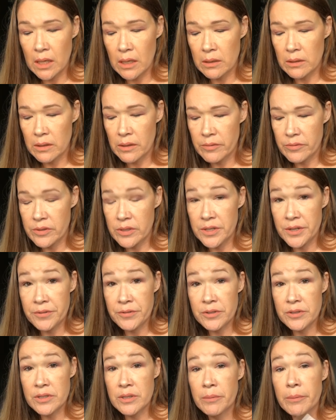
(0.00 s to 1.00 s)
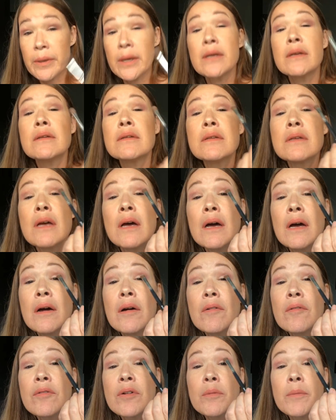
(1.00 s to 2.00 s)
I love the difference it makes
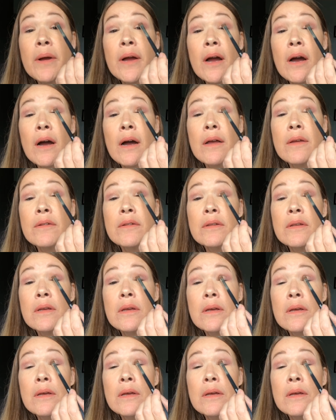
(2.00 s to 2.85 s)
for my eyes,